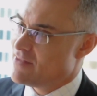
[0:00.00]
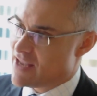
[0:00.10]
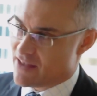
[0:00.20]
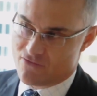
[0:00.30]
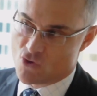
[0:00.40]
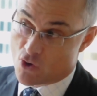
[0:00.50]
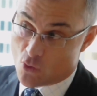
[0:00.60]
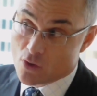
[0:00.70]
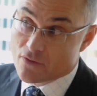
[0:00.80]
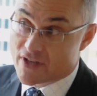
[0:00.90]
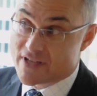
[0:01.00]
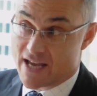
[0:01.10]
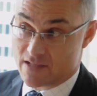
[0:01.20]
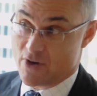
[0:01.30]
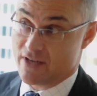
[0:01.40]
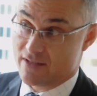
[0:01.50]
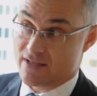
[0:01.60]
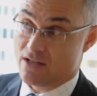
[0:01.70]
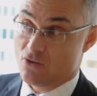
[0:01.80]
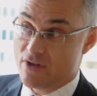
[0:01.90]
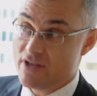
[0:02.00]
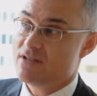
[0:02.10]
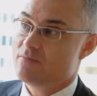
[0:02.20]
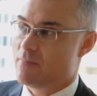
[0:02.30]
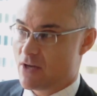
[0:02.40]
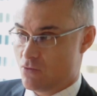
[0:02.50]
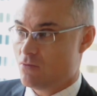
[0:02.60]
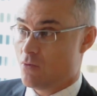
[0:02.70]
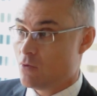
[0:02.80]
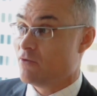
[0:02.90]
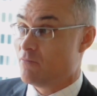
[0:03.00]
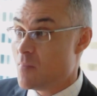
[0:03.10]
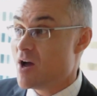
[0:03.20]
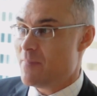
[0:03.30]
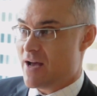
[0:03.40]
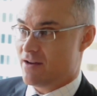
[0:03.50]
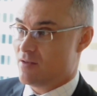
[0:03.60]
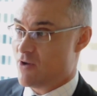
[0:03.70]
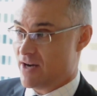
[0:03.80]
Now, not all of the tax practice are lawyers, but all of my part of the